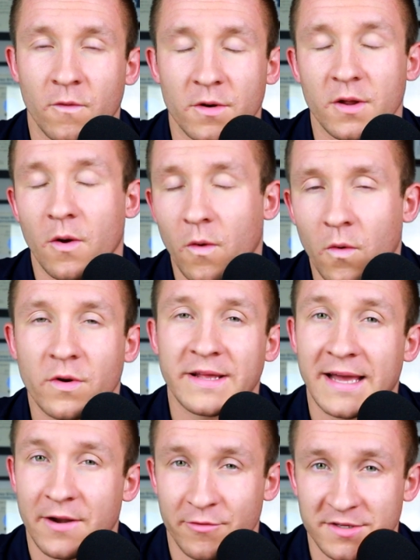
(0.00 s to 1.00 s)
forward. Already
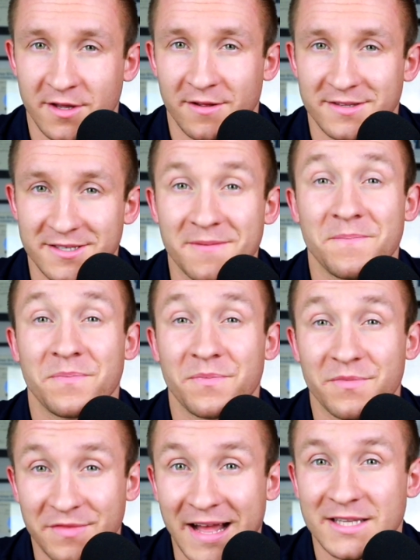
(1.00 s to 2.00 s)
getting results.
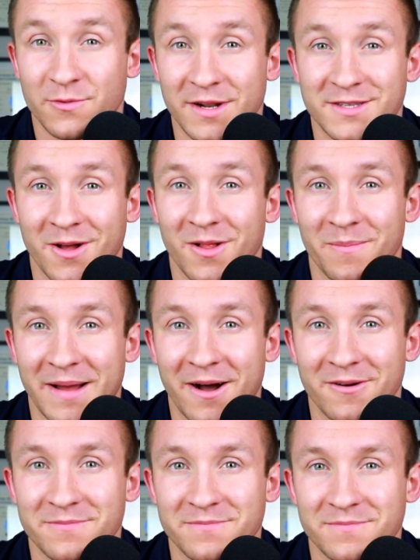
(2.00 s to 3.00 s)
That's what it's all
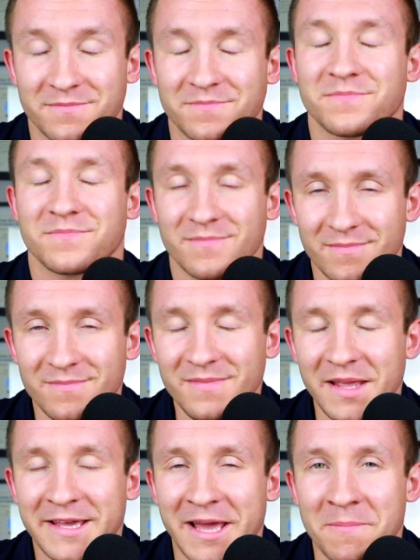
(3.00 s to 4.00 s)
about.
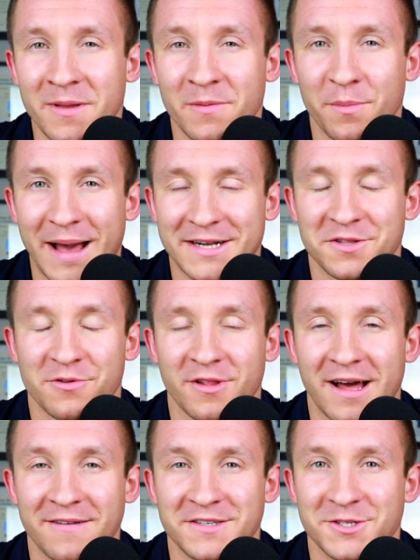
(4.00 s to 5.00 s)
Getting people back to their
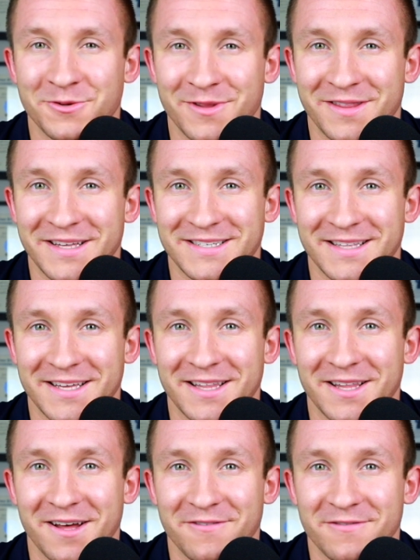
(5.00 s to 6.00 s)
lives and doing the things that they
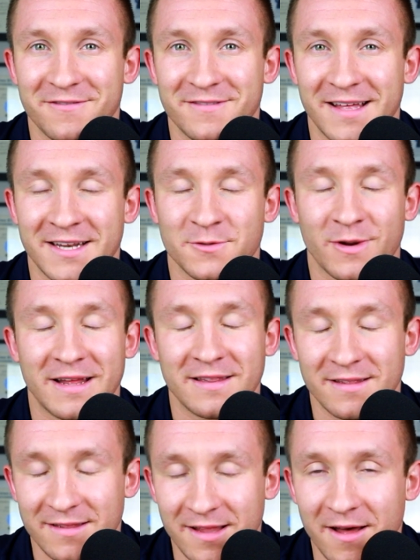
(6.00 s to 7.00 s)
love. That is what I
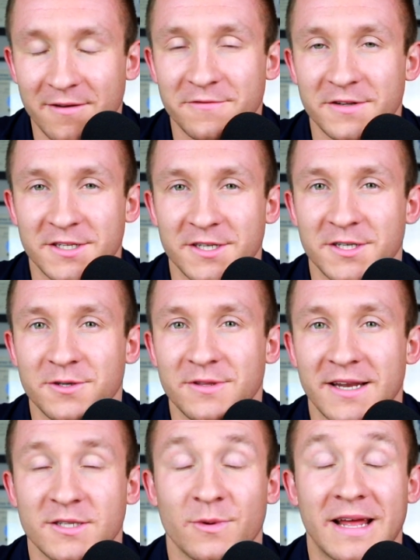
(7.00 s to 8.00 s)
love to do.
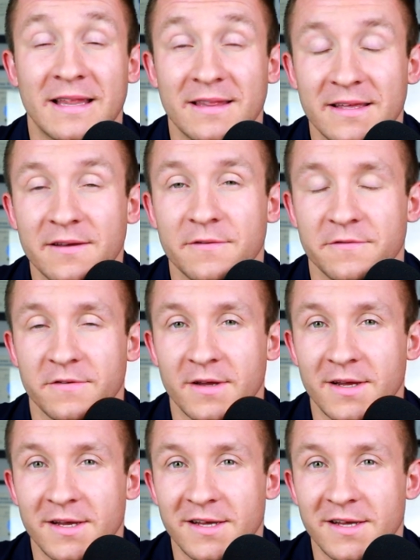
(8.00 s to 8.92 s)
That is what I live